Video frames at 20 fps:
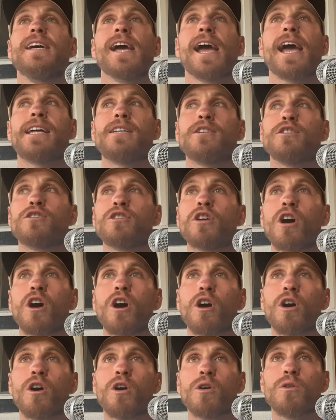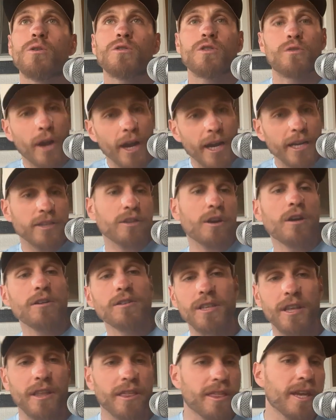And so the race starts
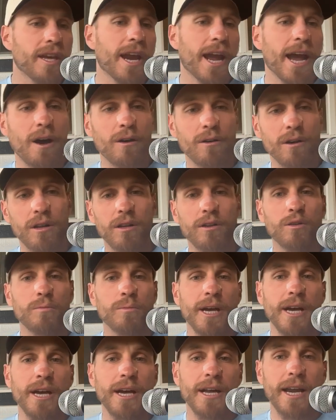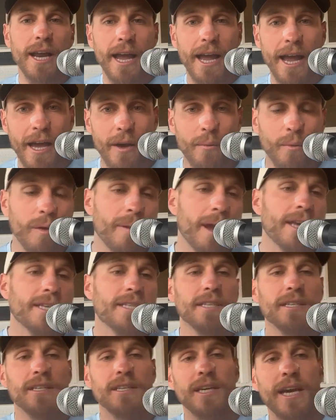to thin out a little bit, and we
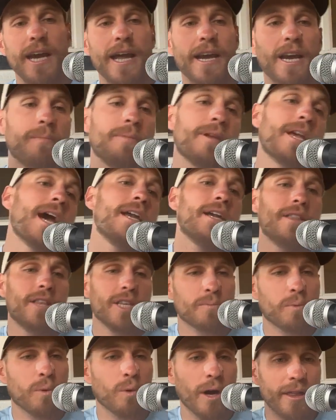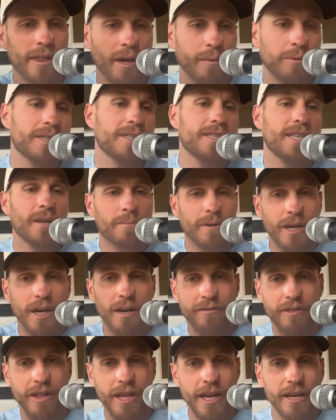basically end up getting to this point that was steep
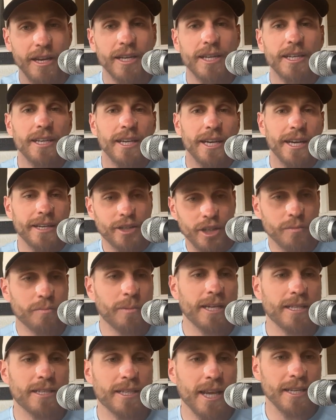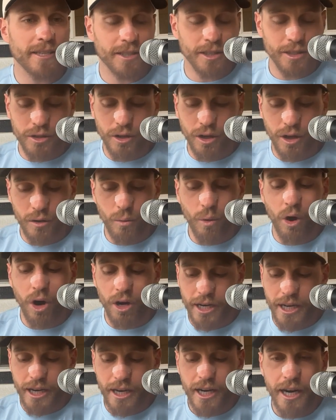enough that it just made sense to start
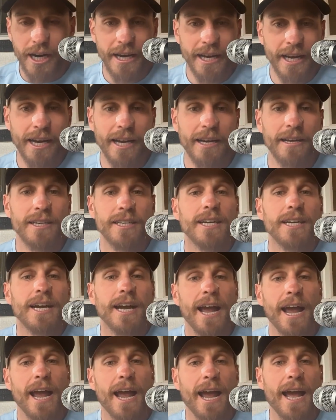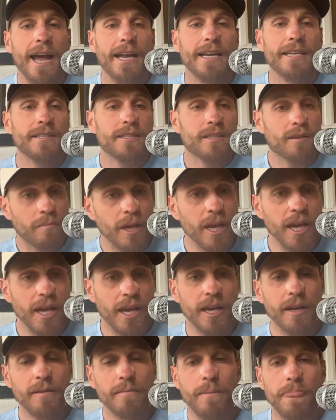walking and hiking. And to
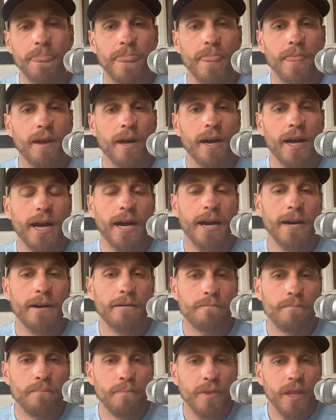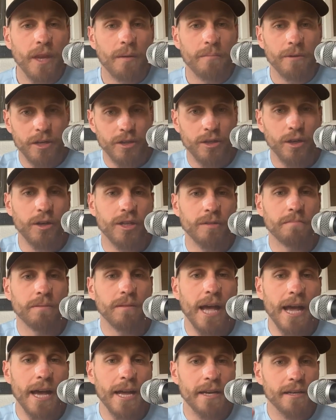me, I'm going to start to
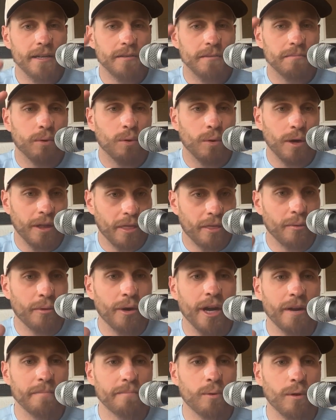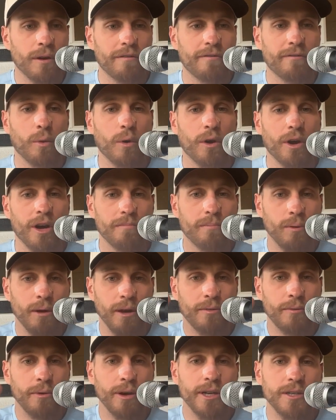blend point 3 and point 4 here.
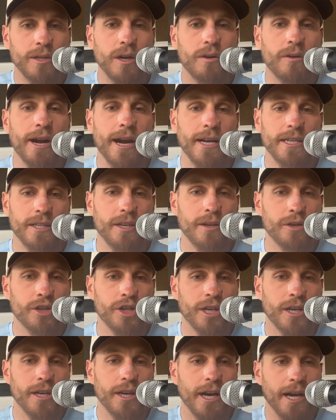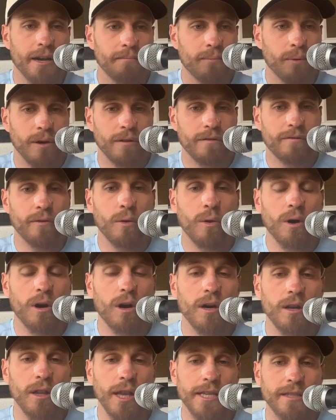Point 3 is heart rate execution, and point
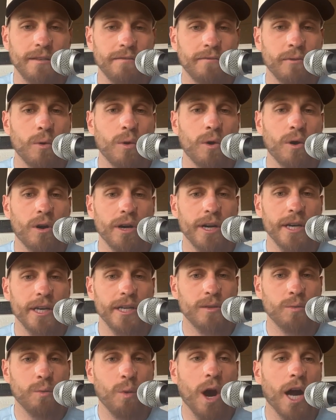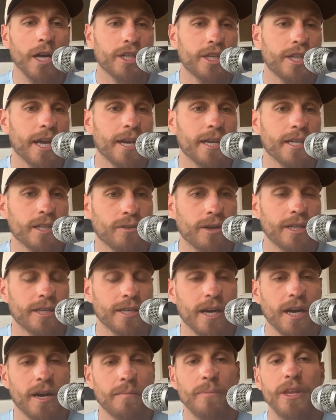4, lesson 4, is watch data screen
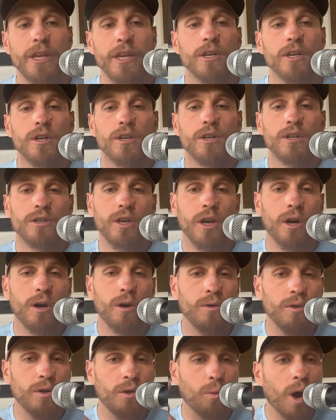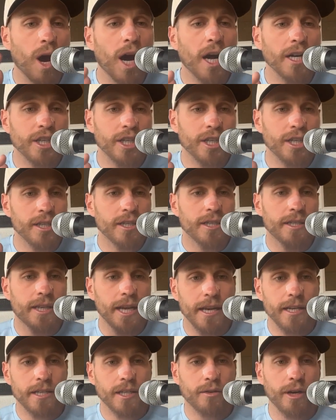setup. So the watch
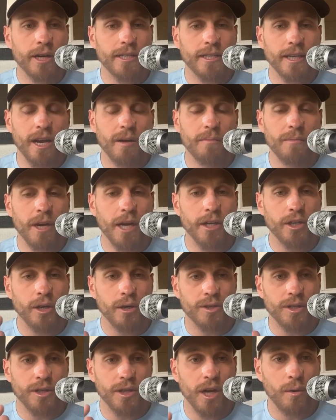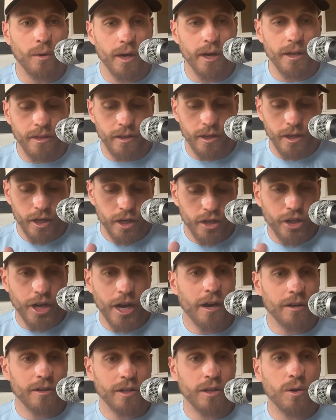data screen setup that I chose to go with,
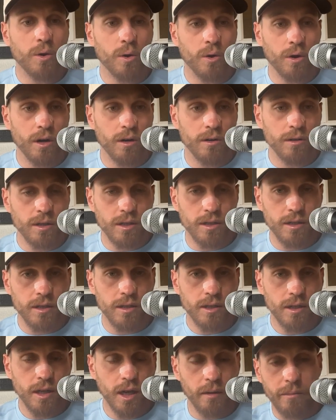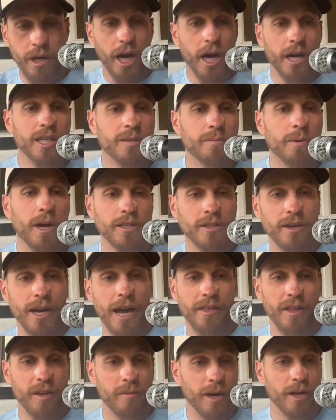shout out to Coros. I'm not a sponsored
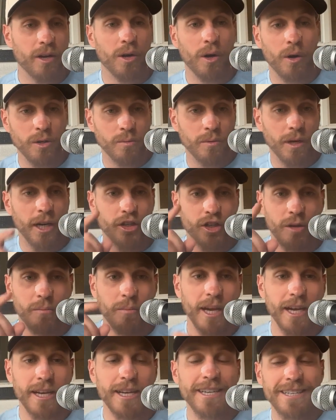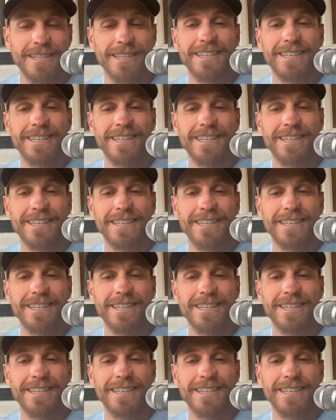athlete by Coros, but I should be.